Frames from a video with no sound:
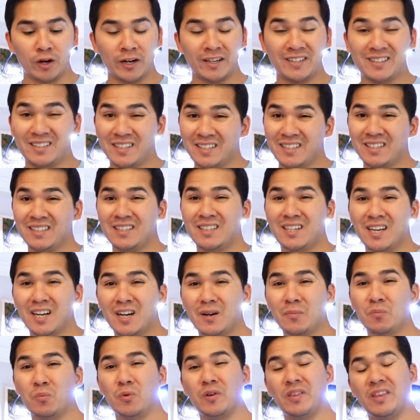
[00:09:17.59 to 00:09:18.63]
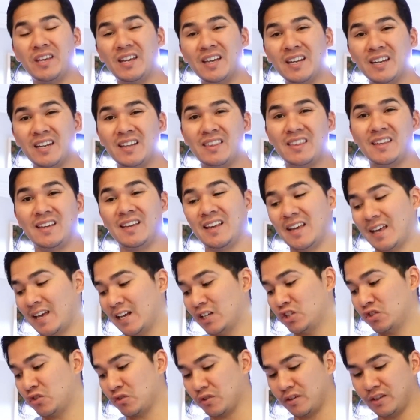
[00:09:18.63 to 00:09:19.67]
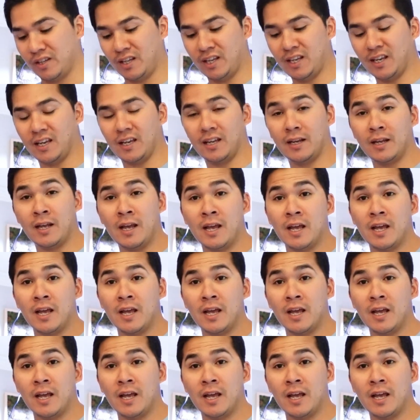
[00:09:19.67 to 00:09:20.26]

it didn't come with anything extra in the kit.